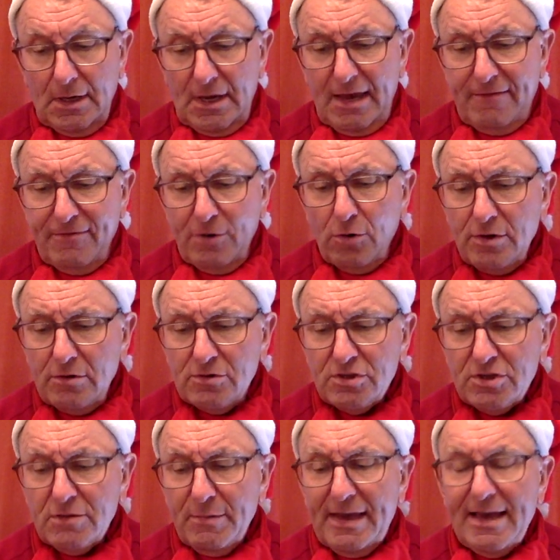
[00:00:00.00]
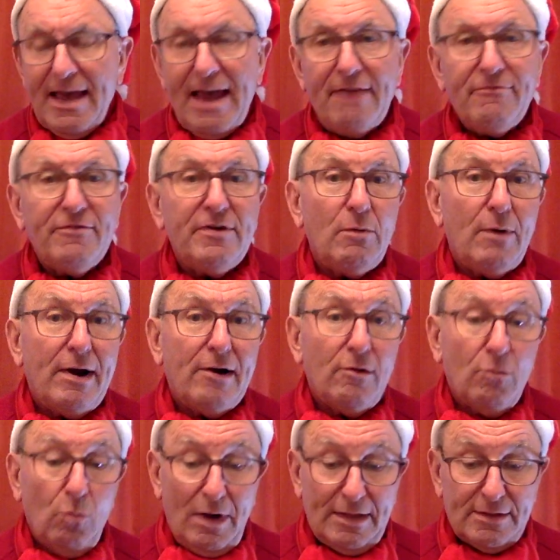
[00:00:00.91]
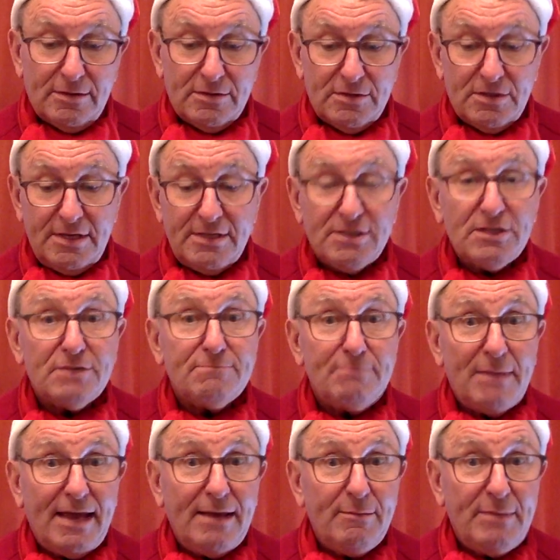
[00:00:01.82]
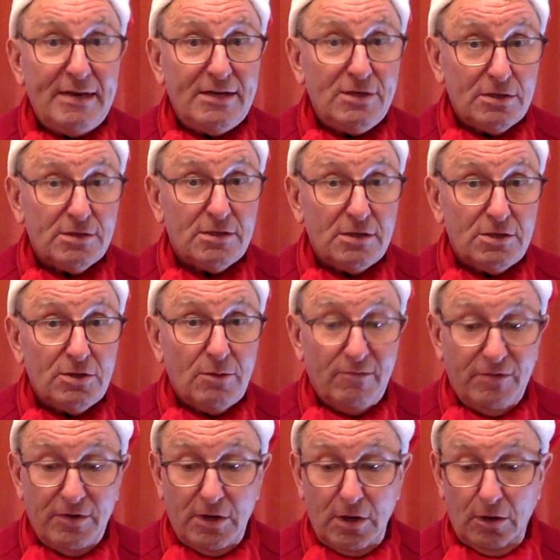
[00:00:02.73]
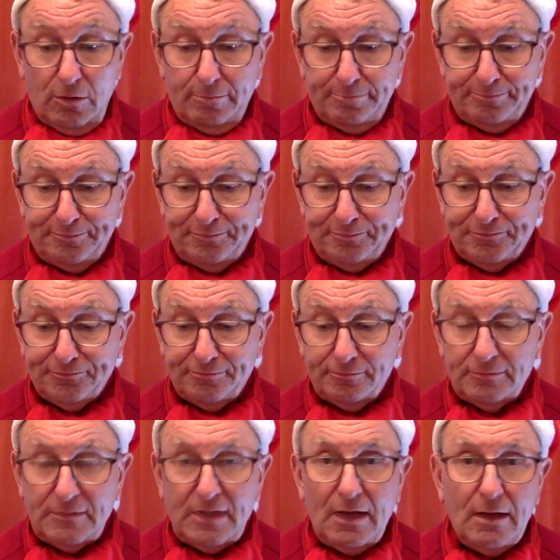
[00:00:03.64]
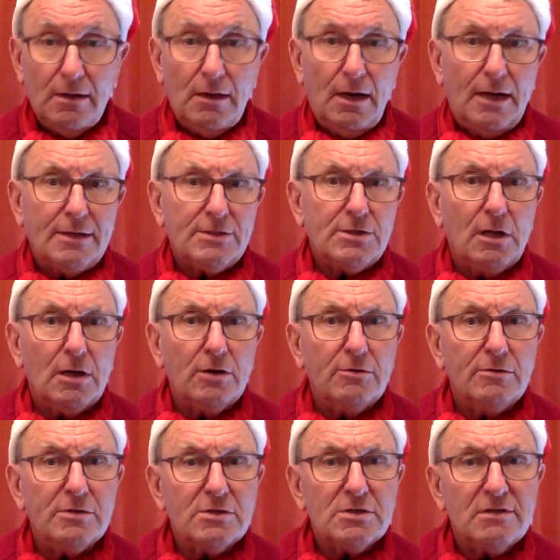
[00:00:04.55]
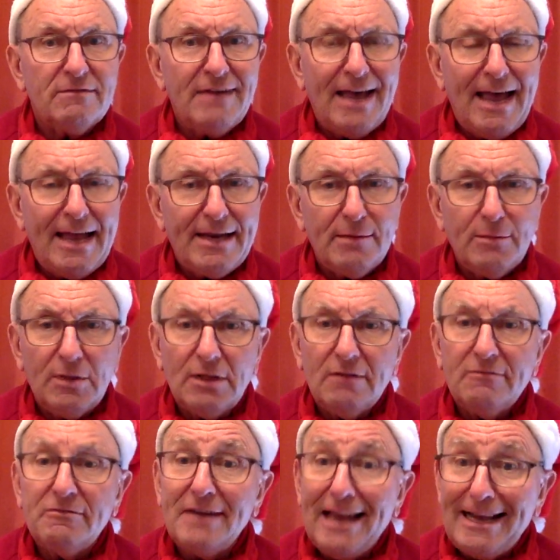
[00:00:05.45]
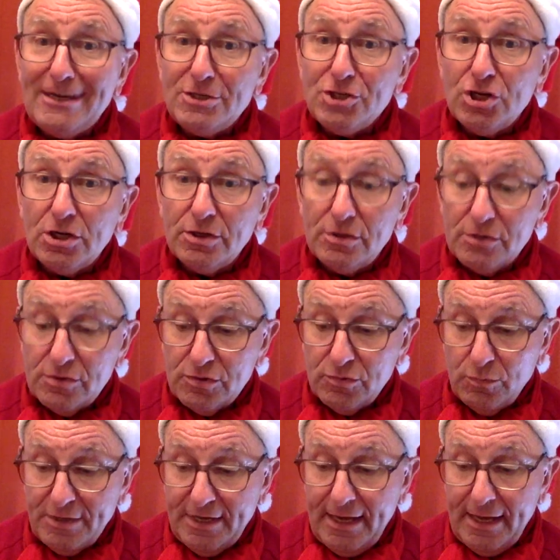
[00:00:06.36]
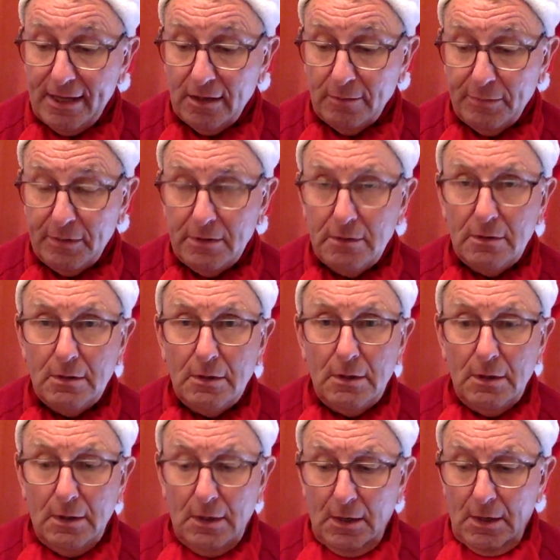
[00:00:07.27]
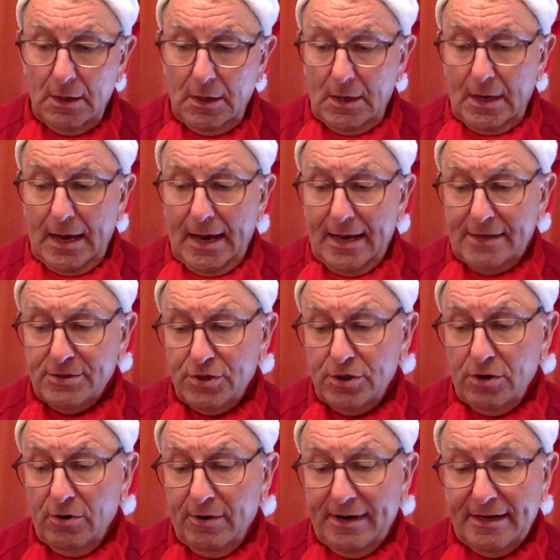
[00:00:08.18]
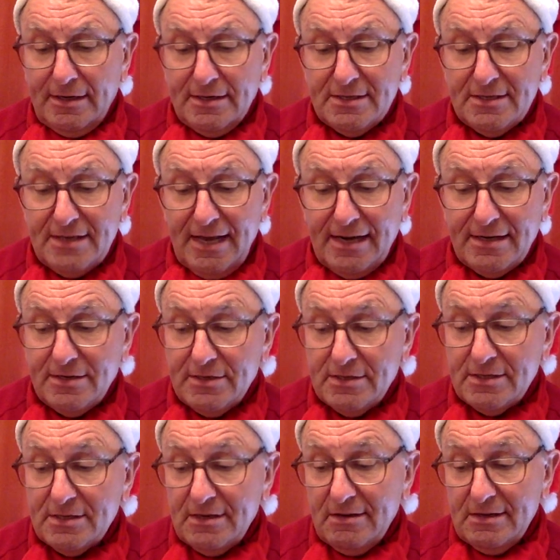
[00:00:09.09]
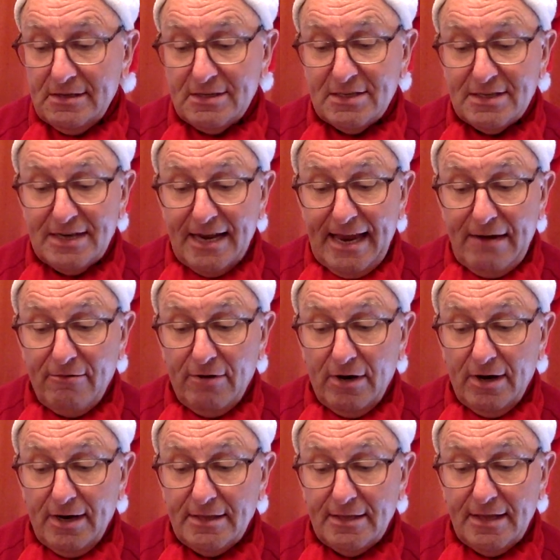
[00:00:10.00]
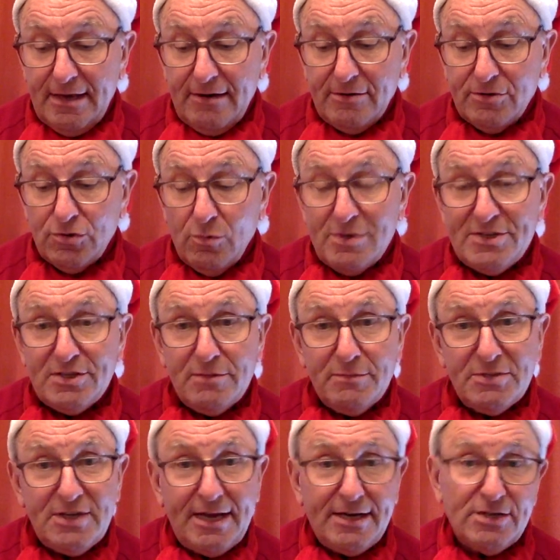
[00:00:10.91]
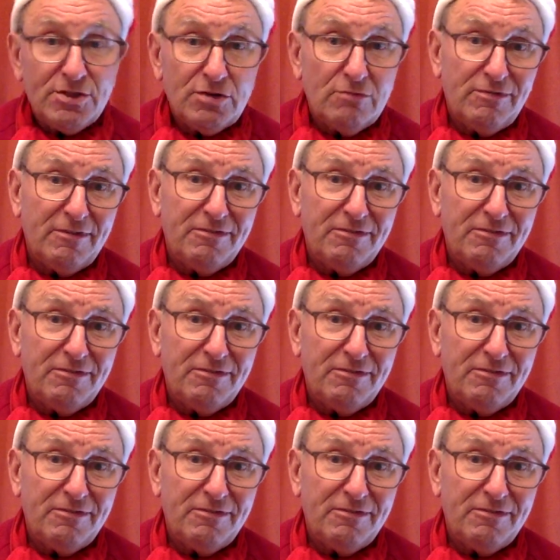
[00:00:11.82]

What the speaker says: If you're used to being everywhere at once, this may be just the job for you. A tolerance of animal flatulence would help, as during Santa's sleigh ride there is always the potential for